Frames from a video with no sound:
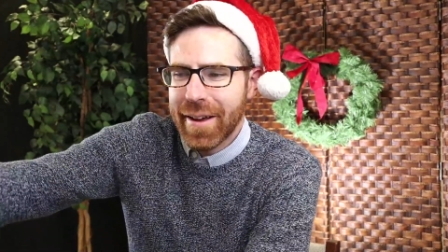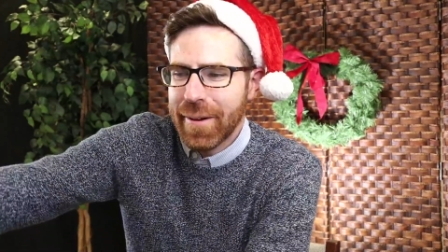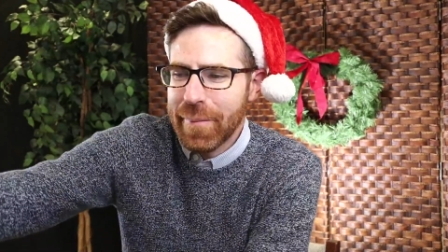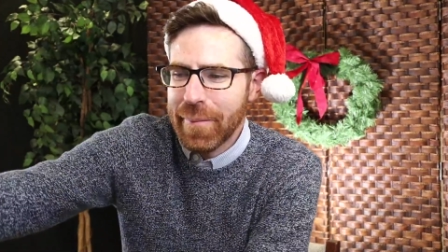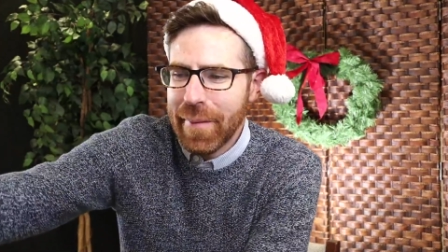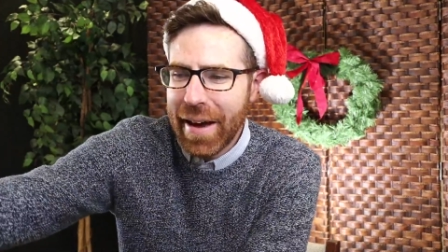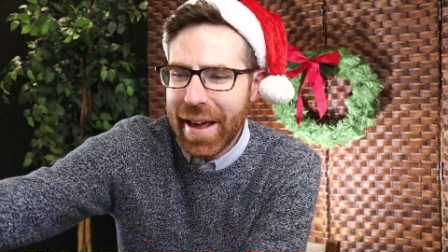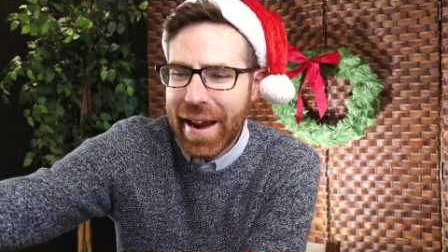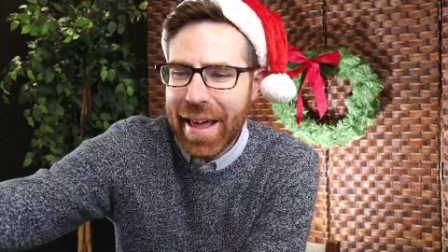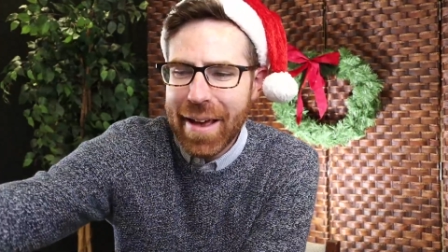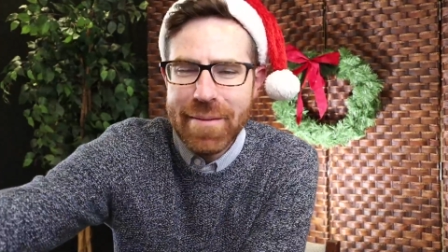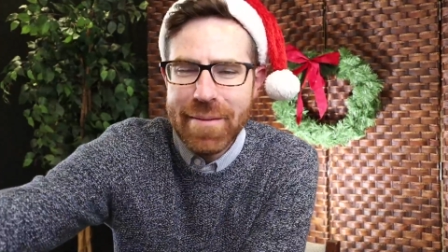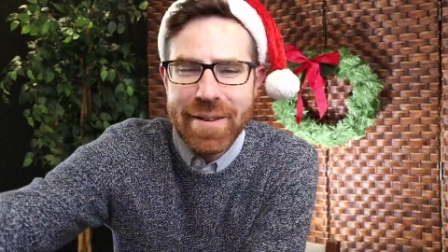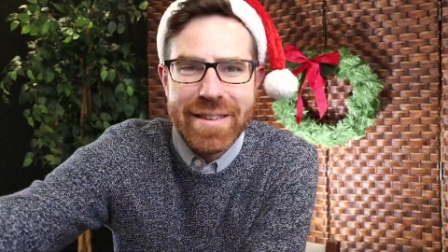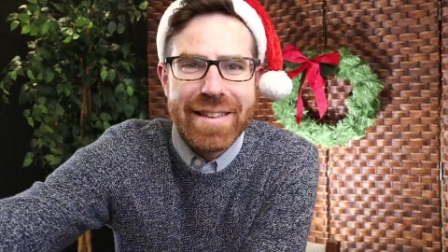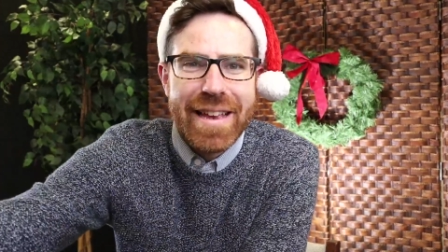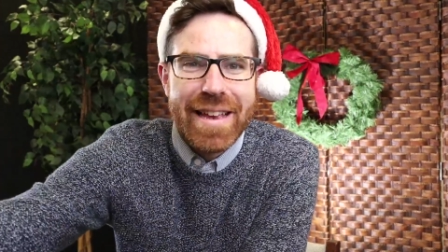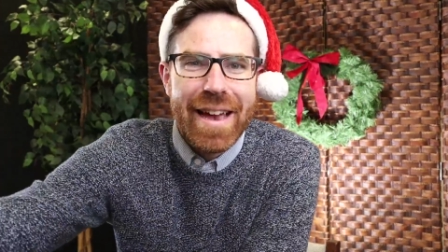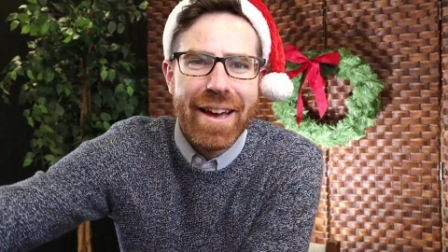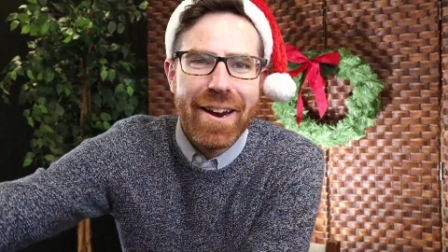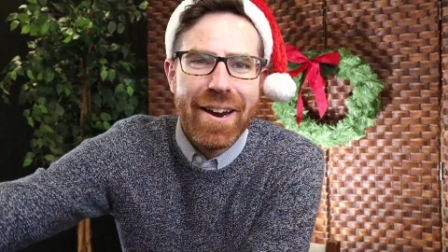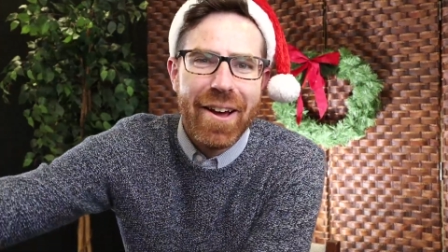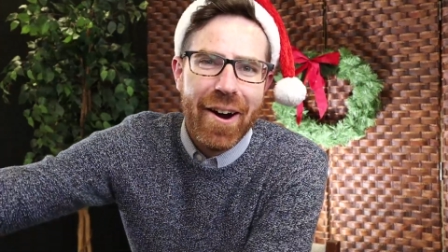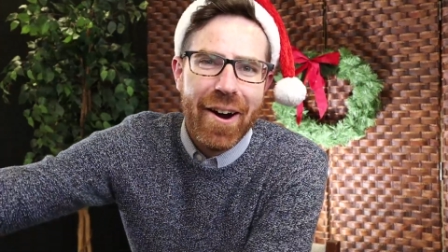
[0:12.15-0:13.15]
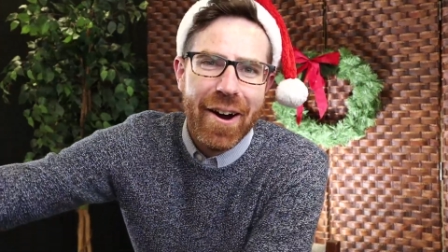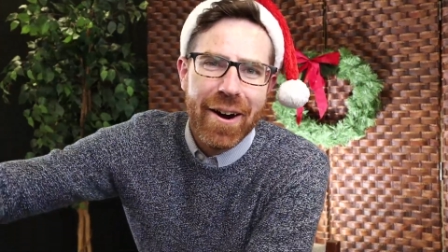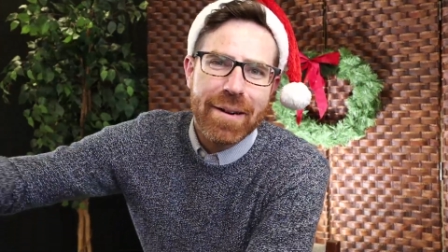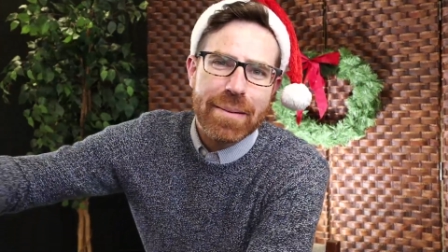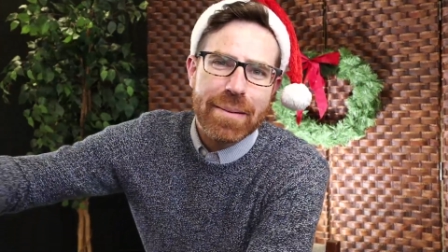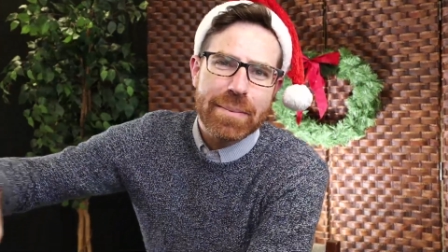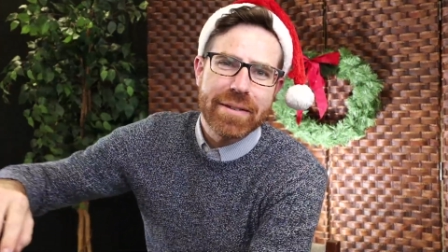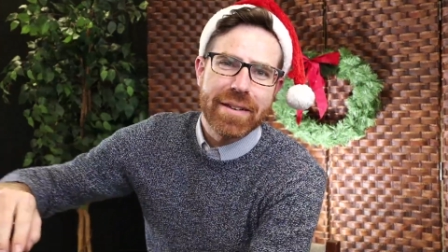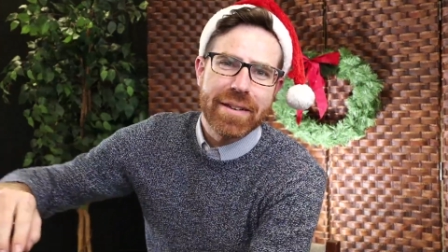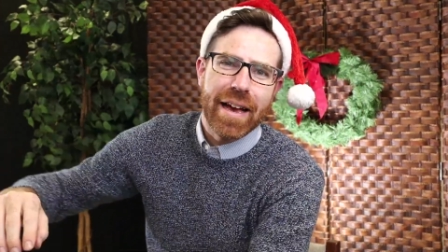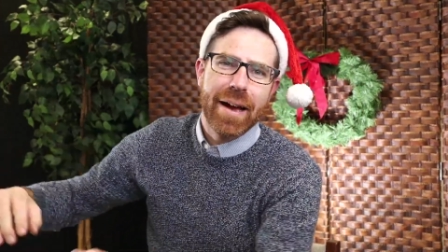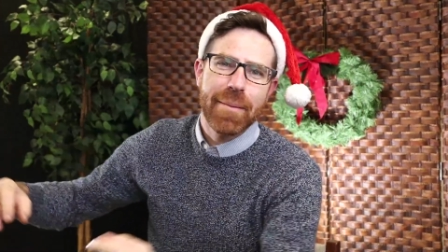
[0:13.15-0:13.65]
My name is Dan
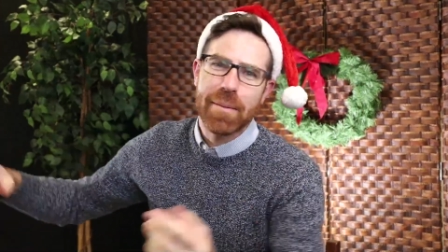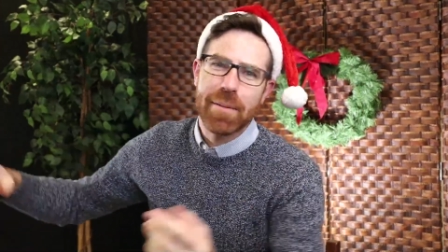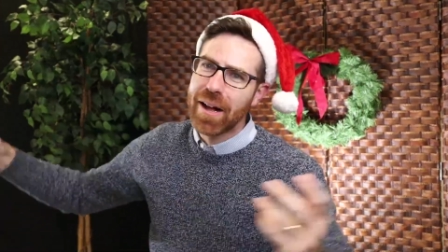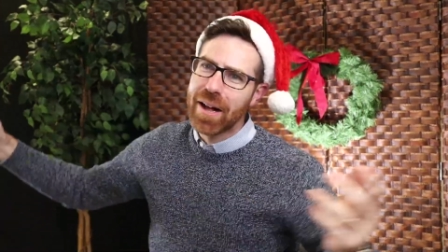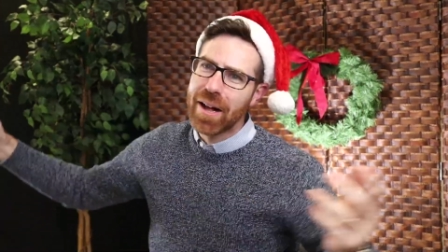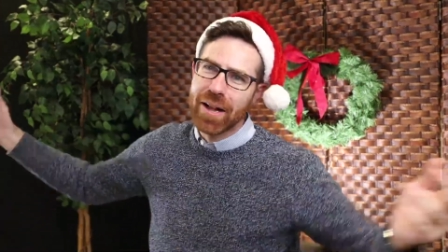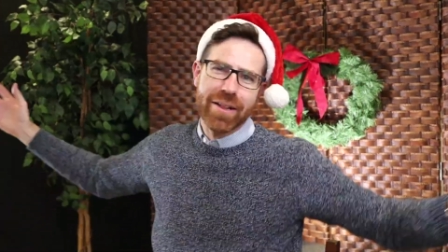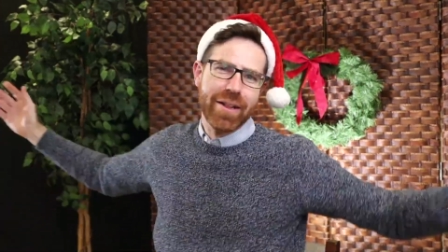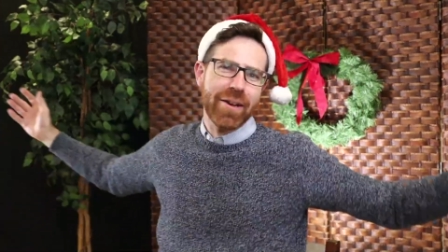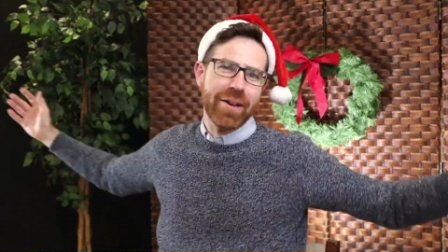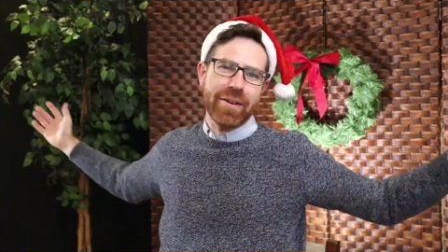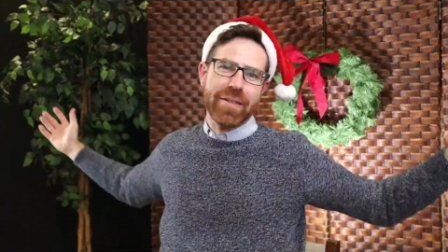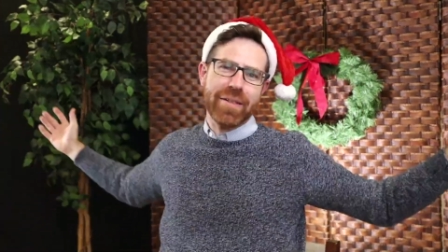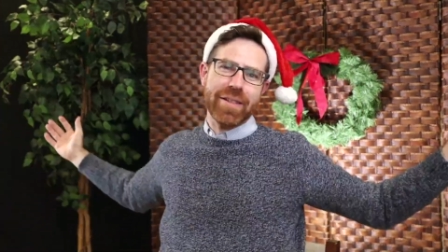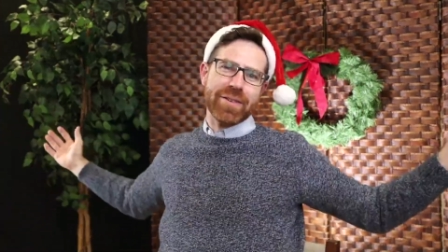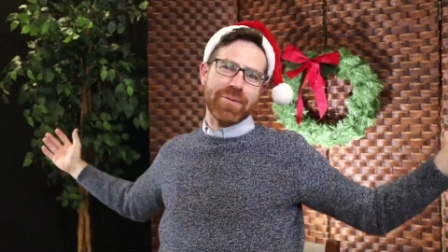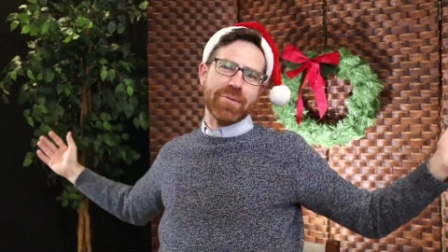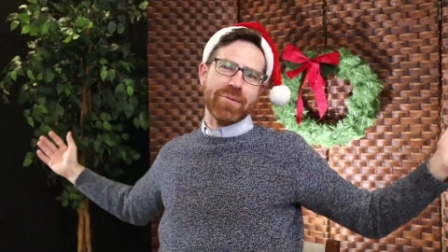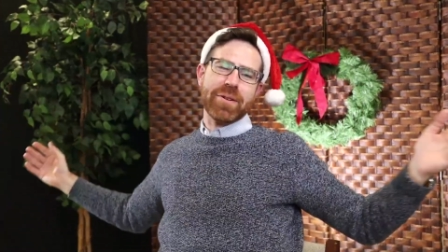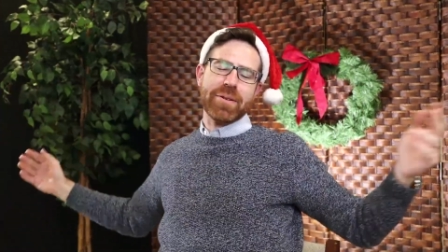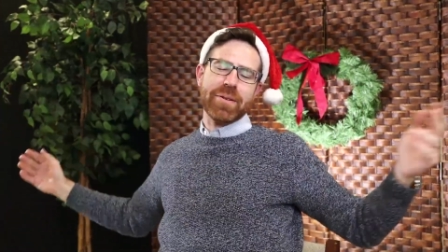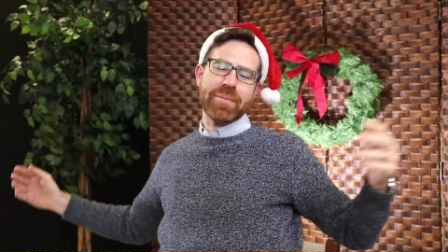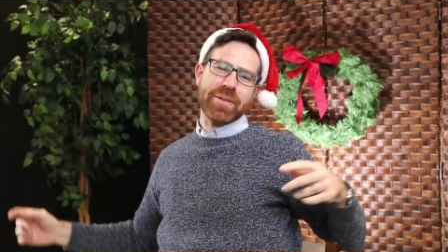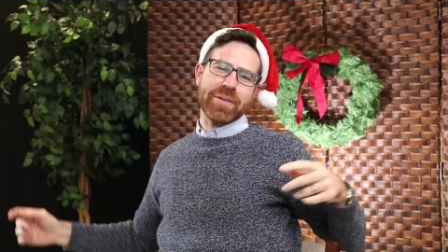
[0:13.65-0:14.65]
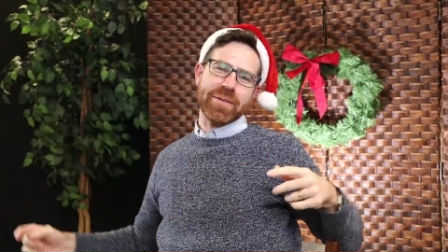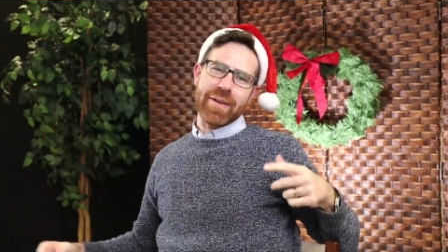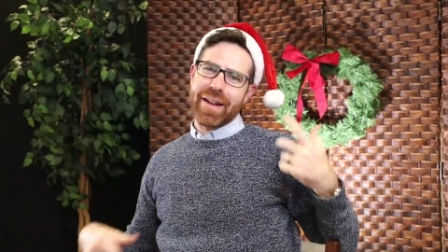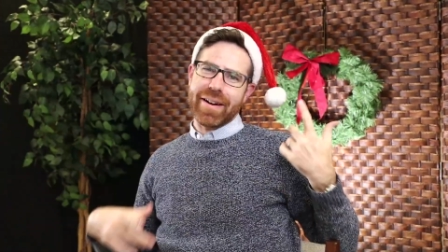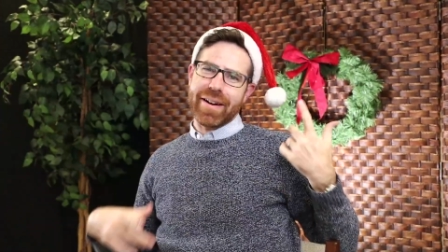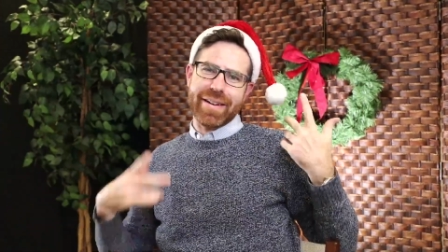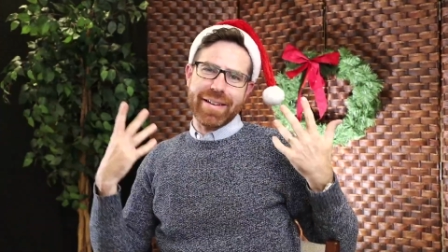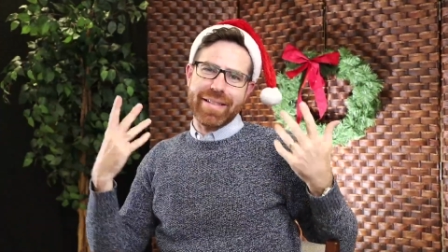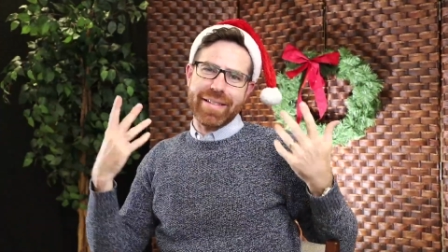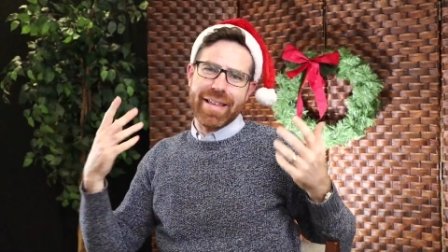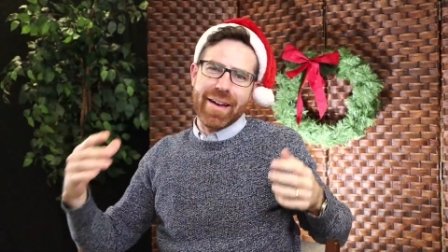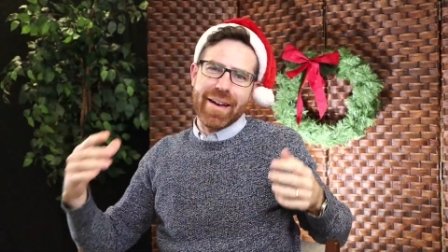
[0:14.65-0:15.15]
Harms. I'm all alone in this room, so I
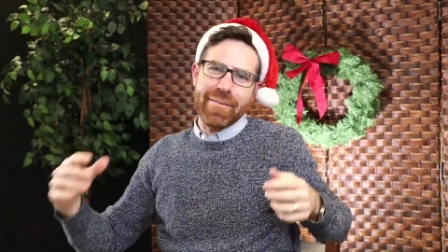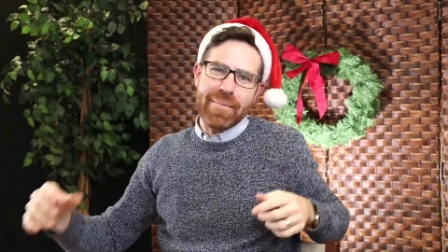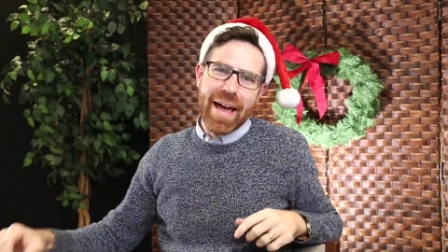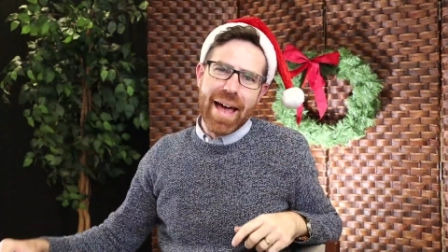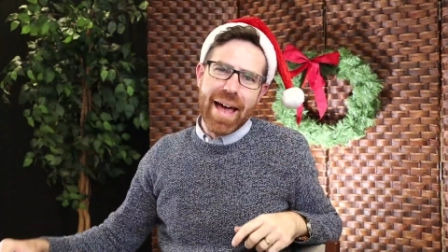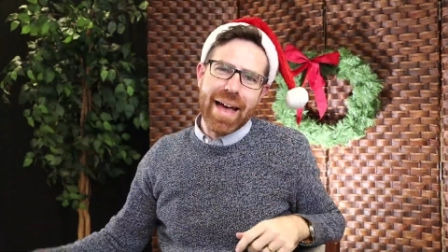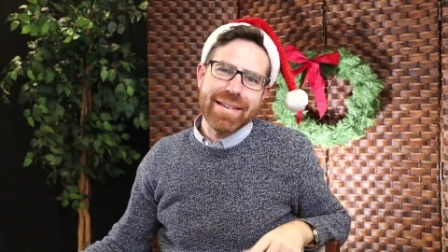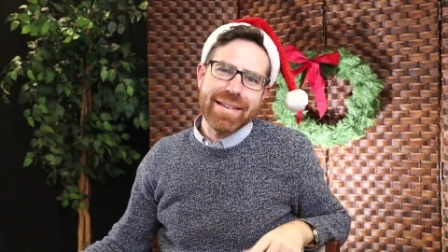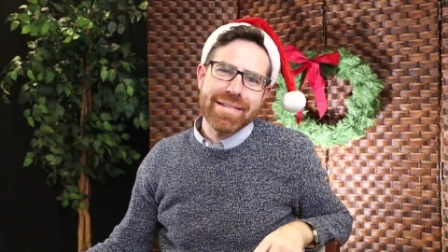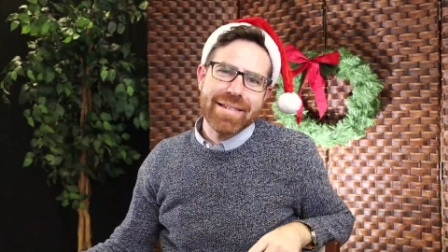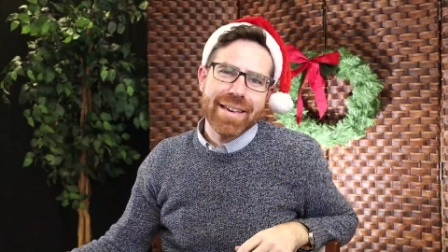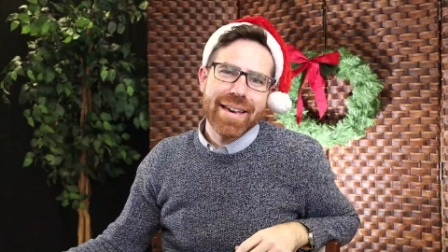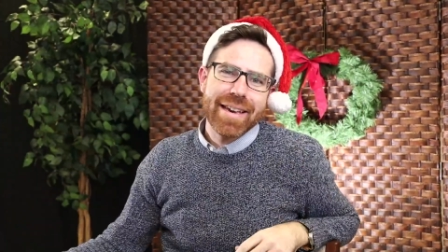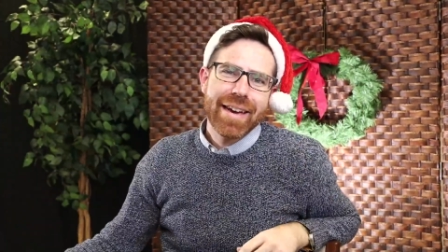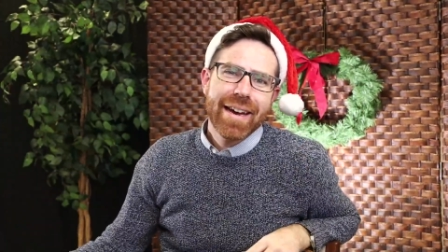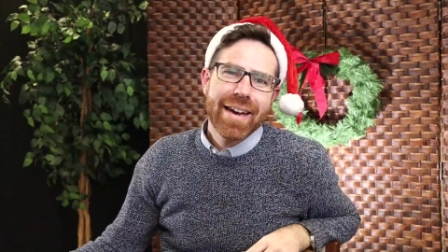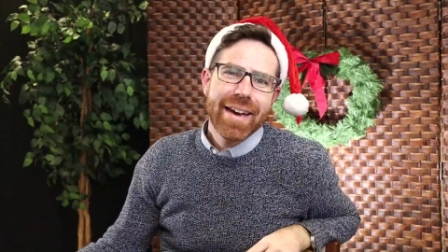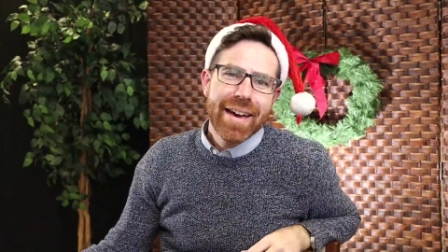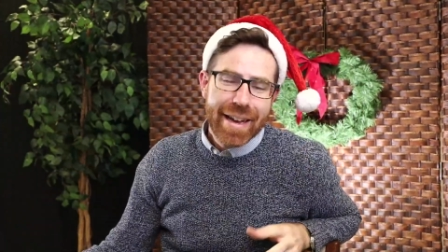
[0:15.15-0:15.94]
don't need that mask.